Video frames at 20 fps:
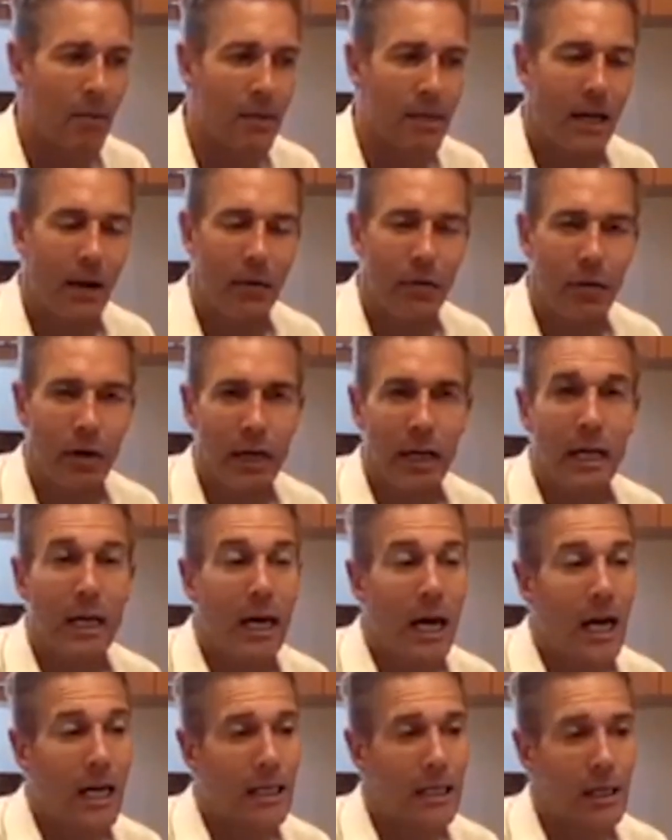Definitely
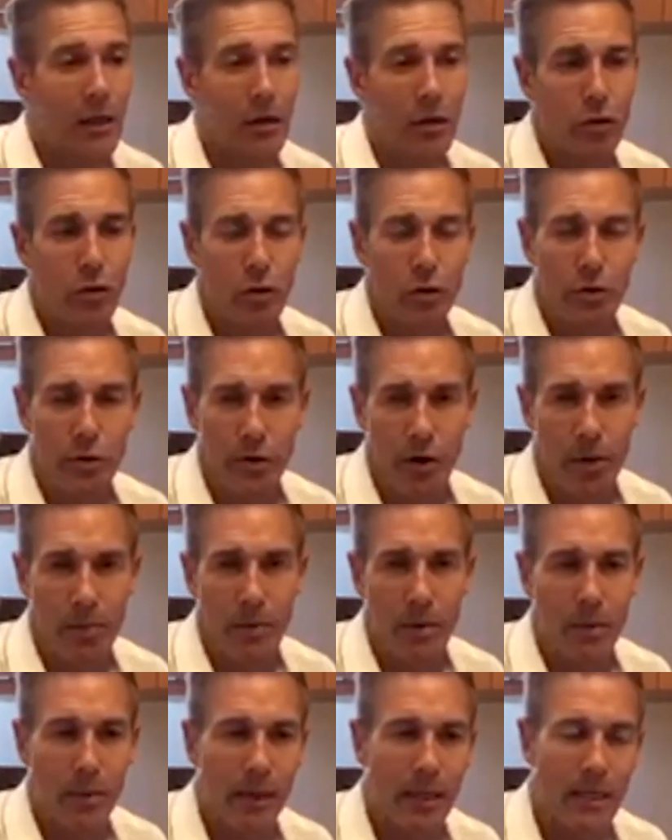until the doors are
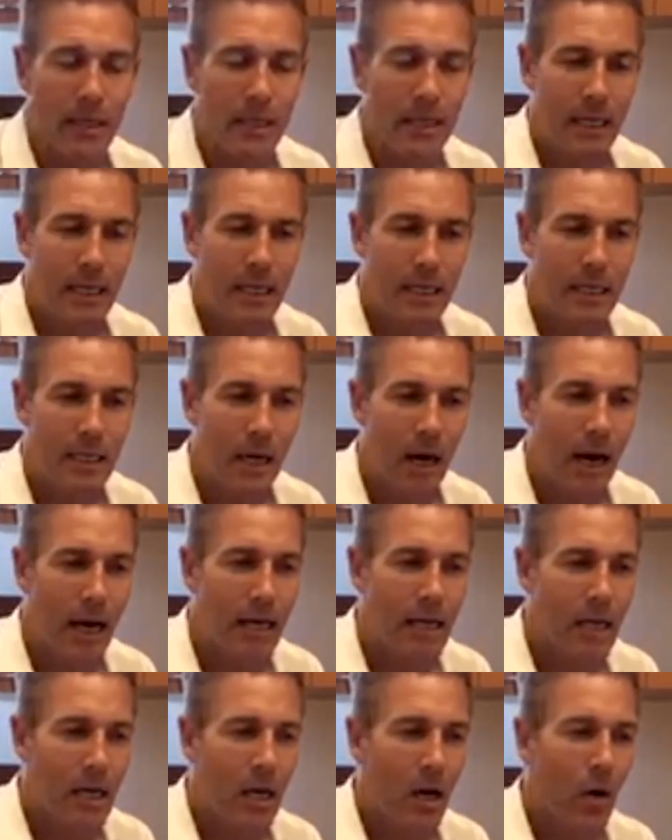open and we can see
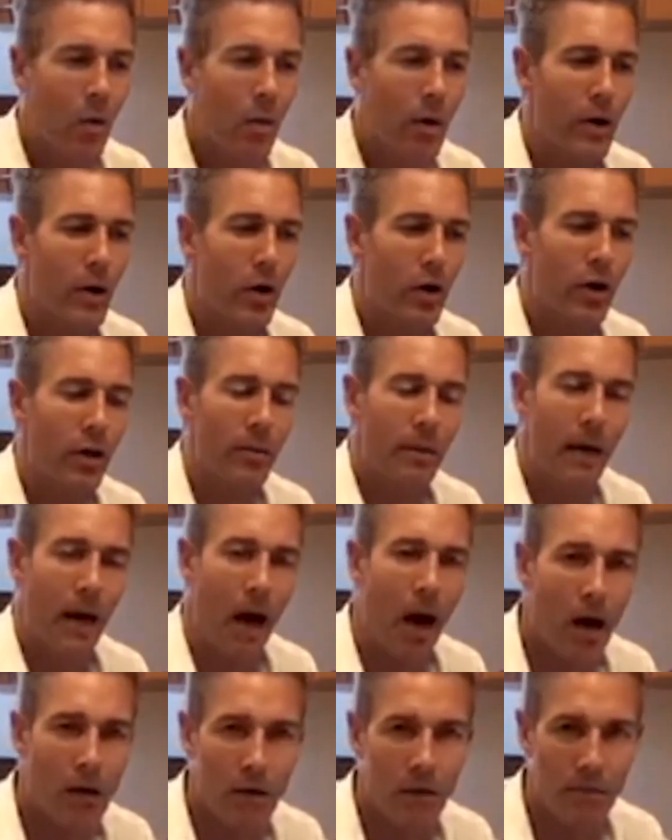inside, we're not going to be
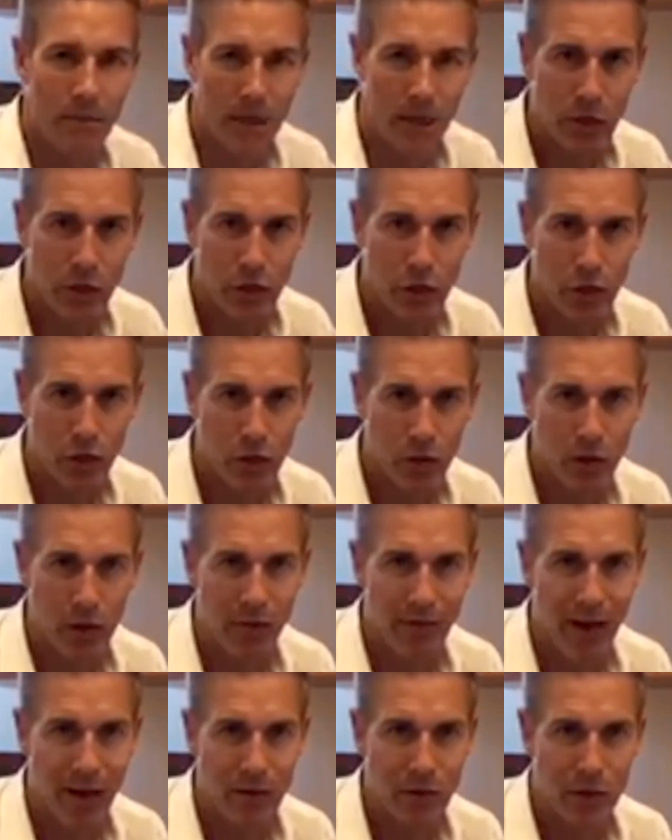100% sure
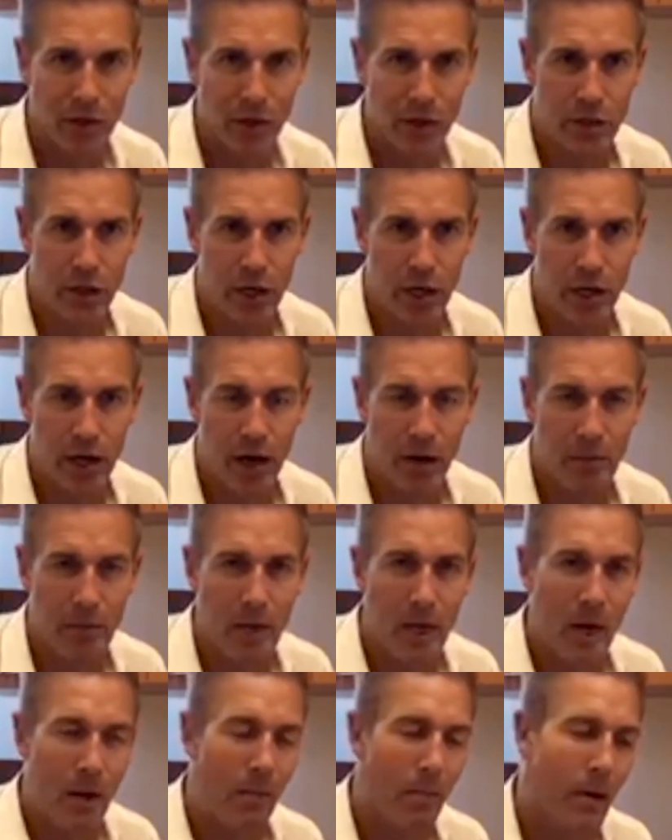of how it's going to turn up,
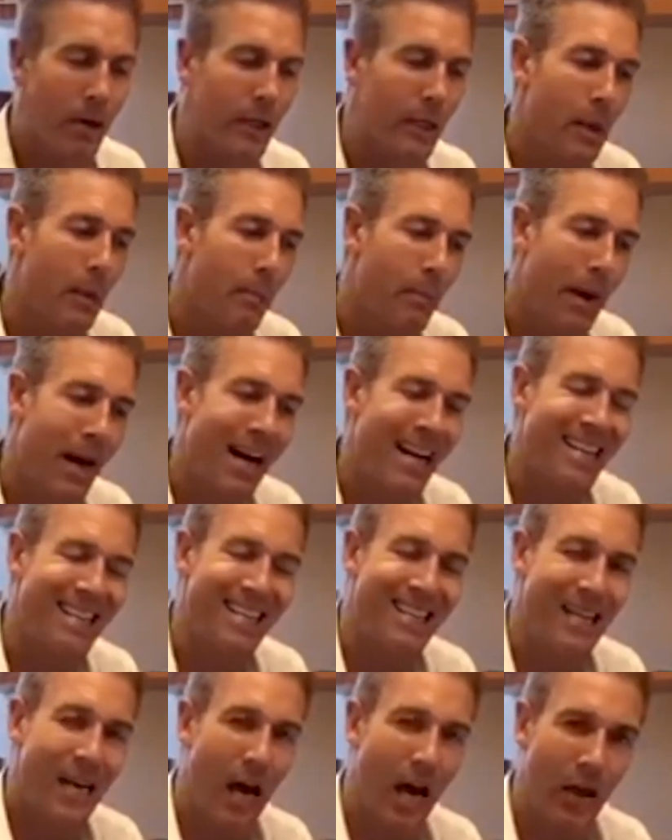but compared
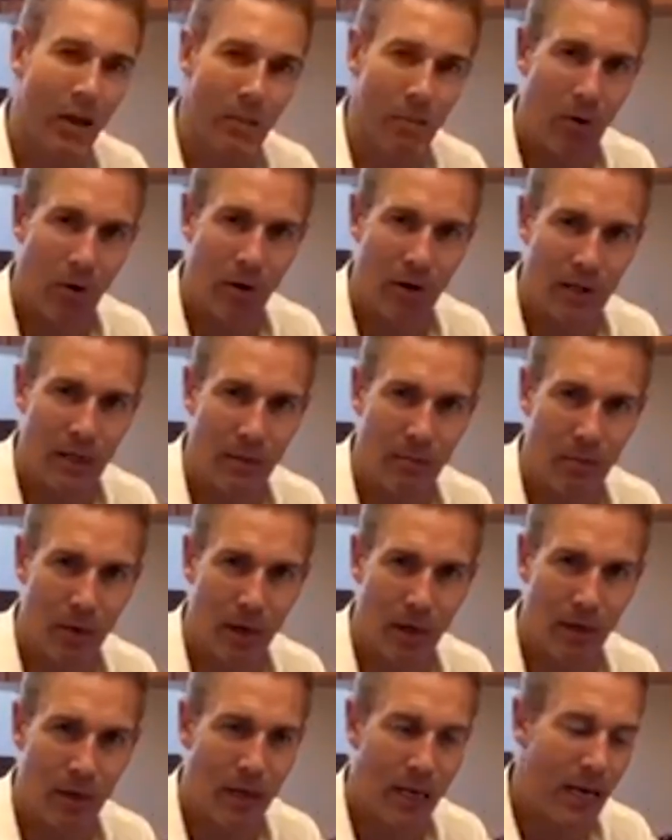to the other product in
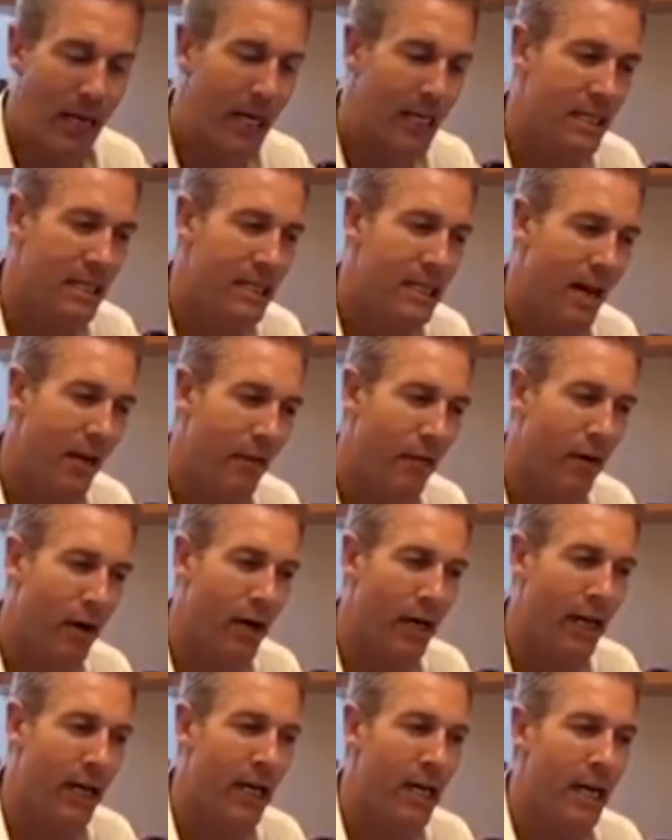Brickell, it's
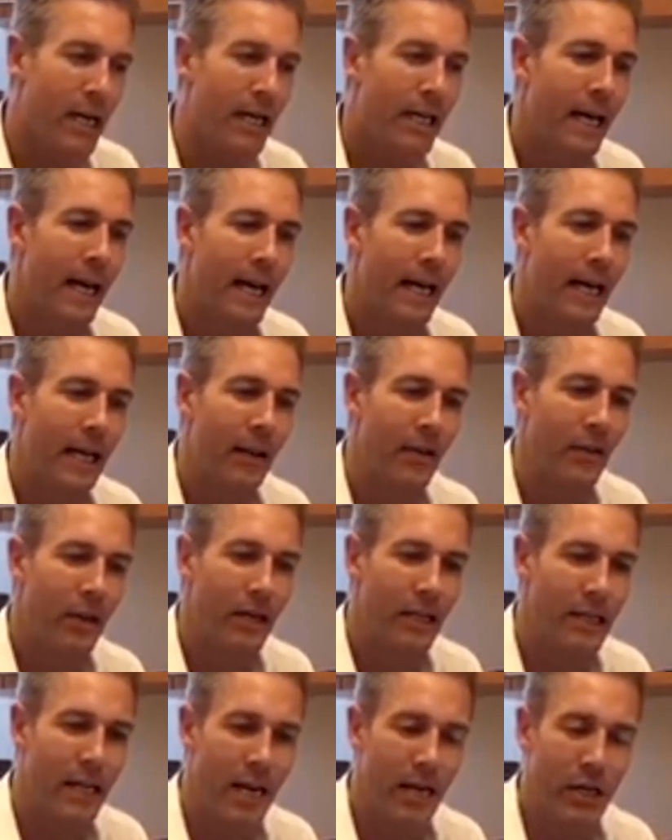definitely getting the
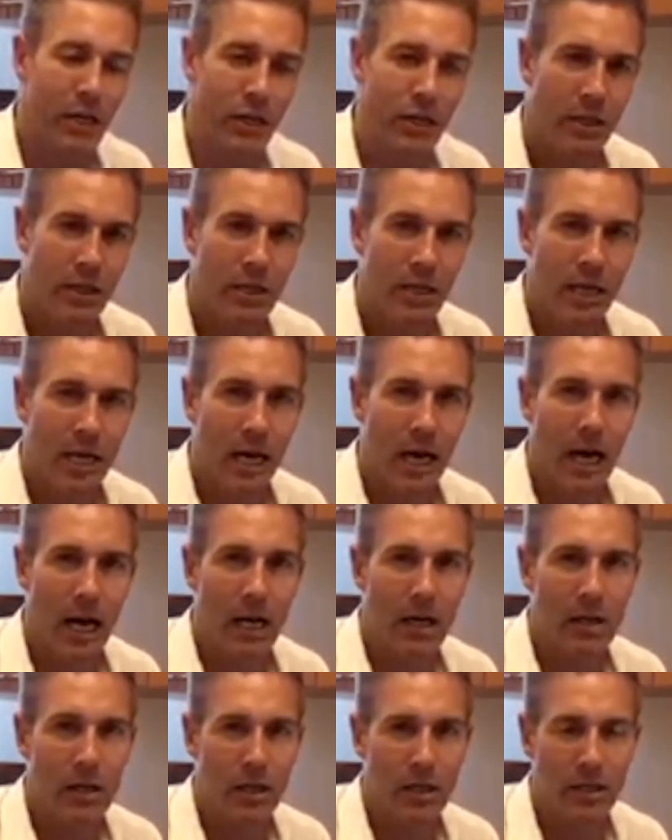attention,
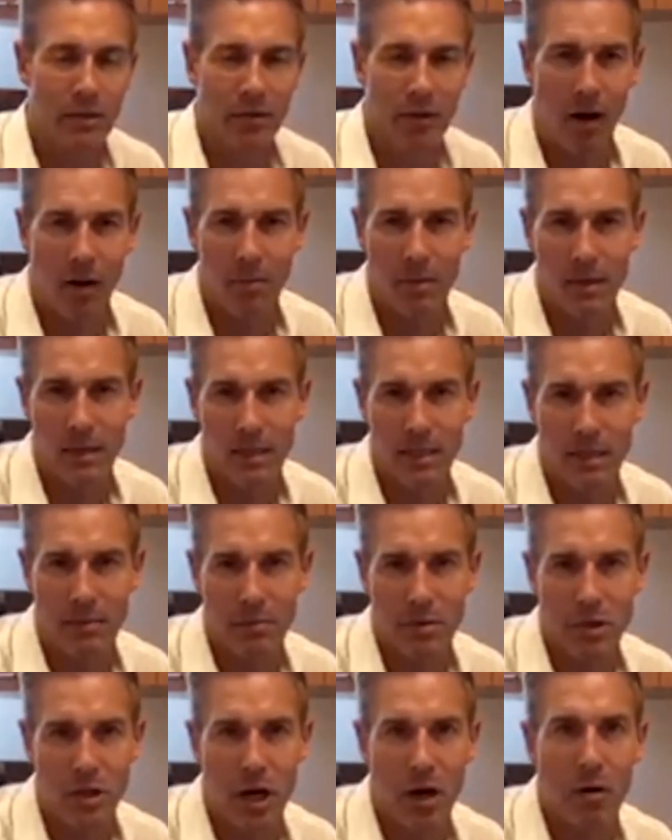and justifiably it
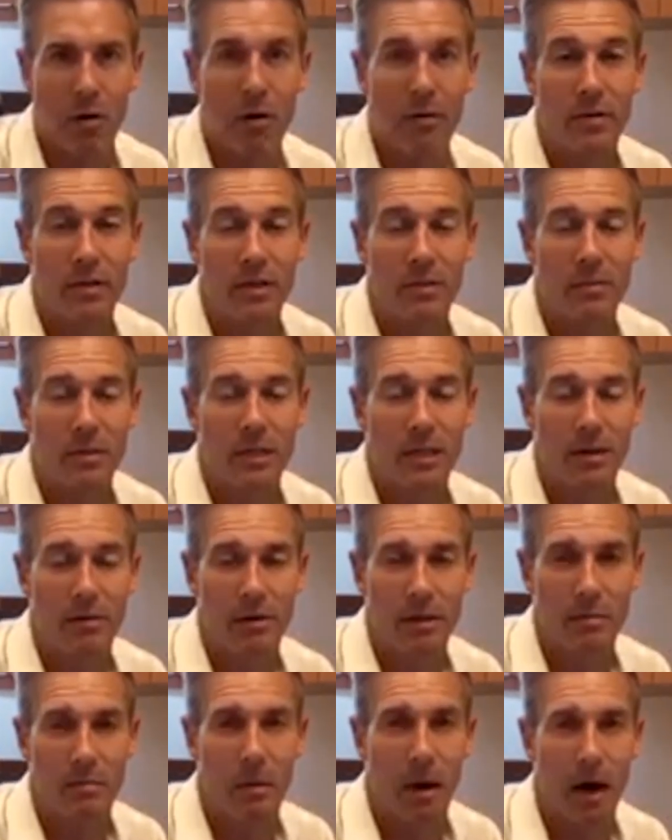seems so, of some
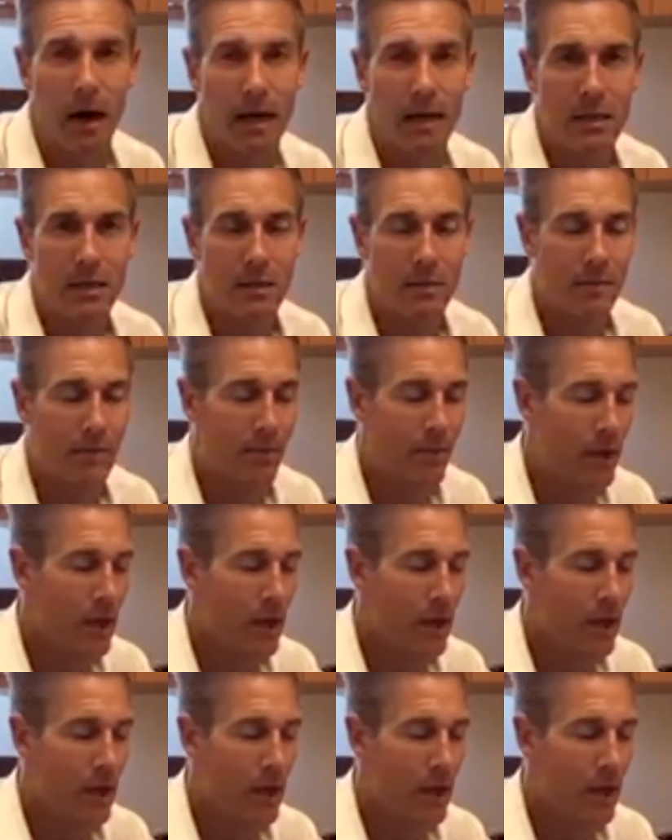serious buyers.